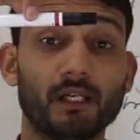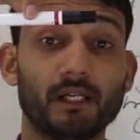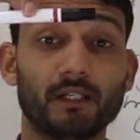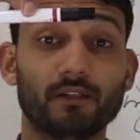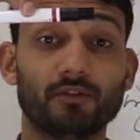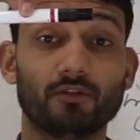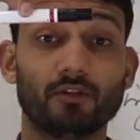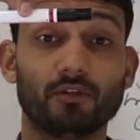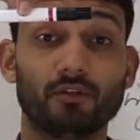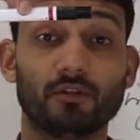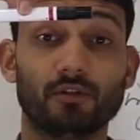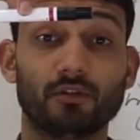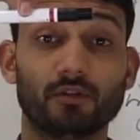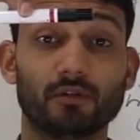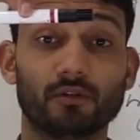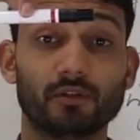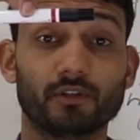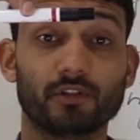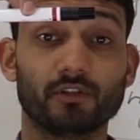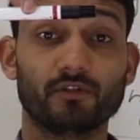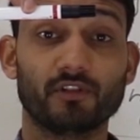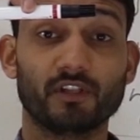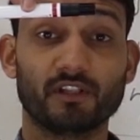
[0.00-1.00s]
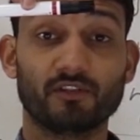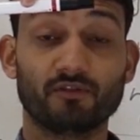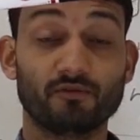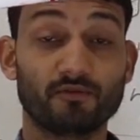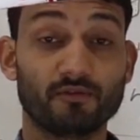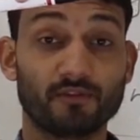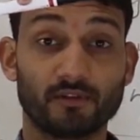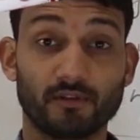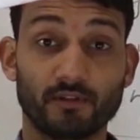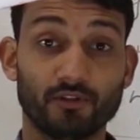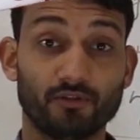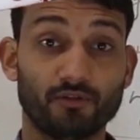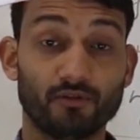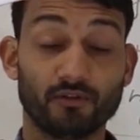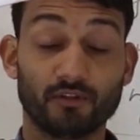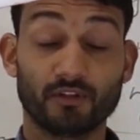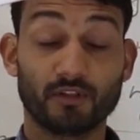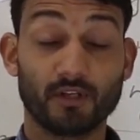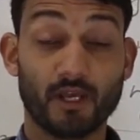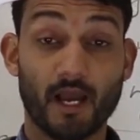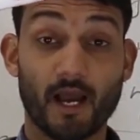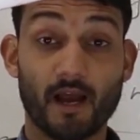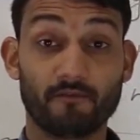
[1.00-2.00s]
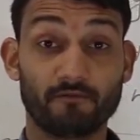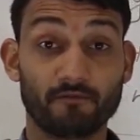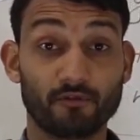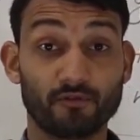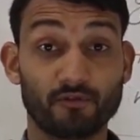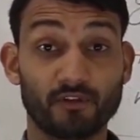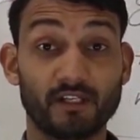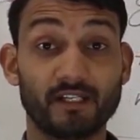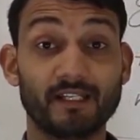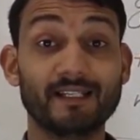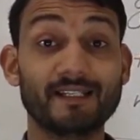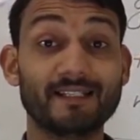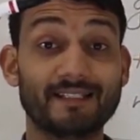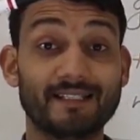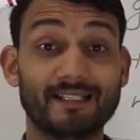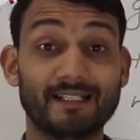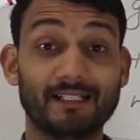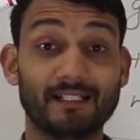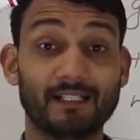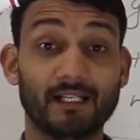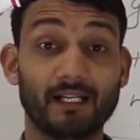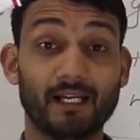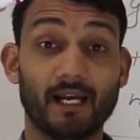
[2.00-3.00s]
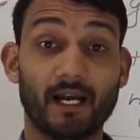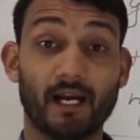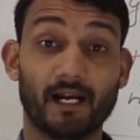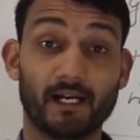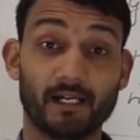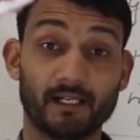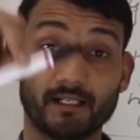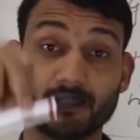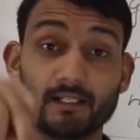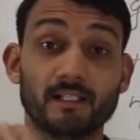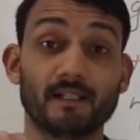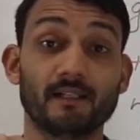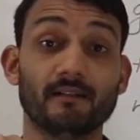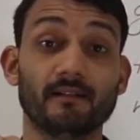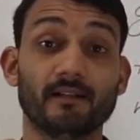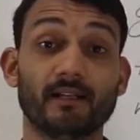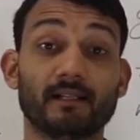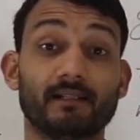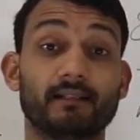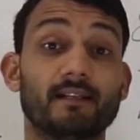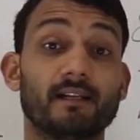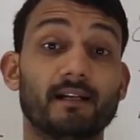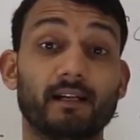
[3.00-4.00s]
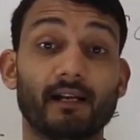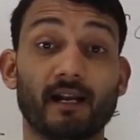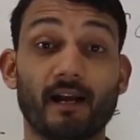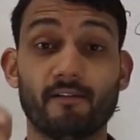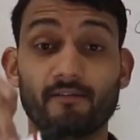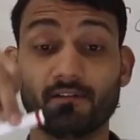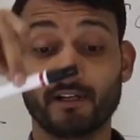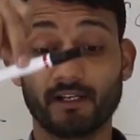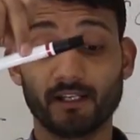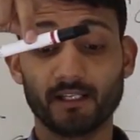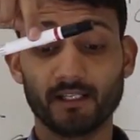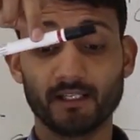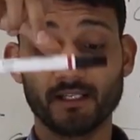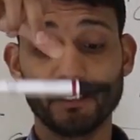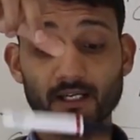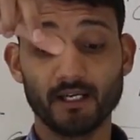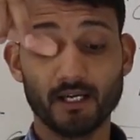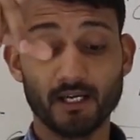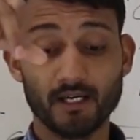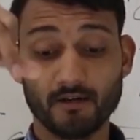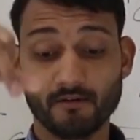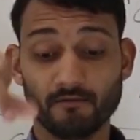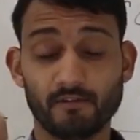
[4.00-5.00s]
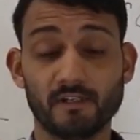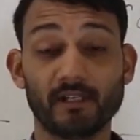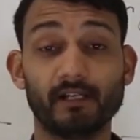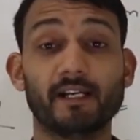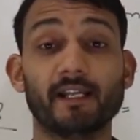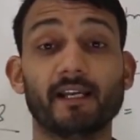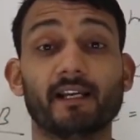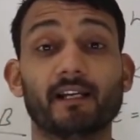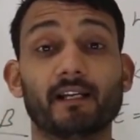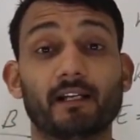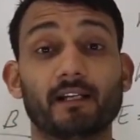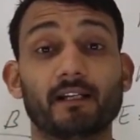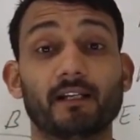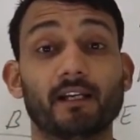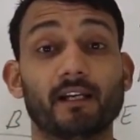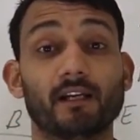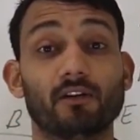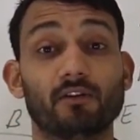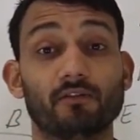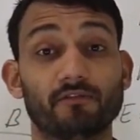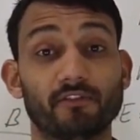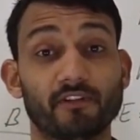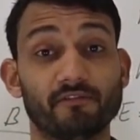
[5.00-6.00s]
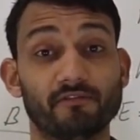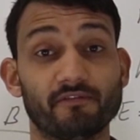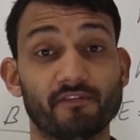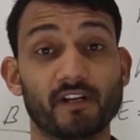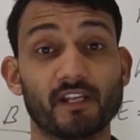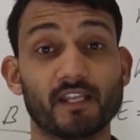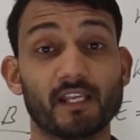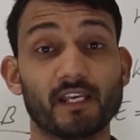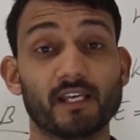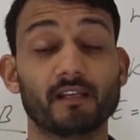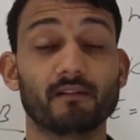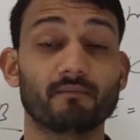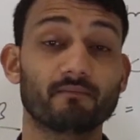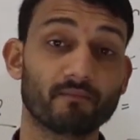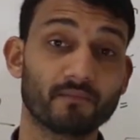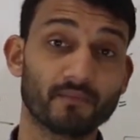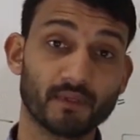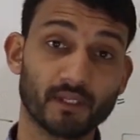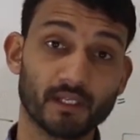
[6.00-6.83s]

So you just have to release it, and rest the gravity will take care of everything.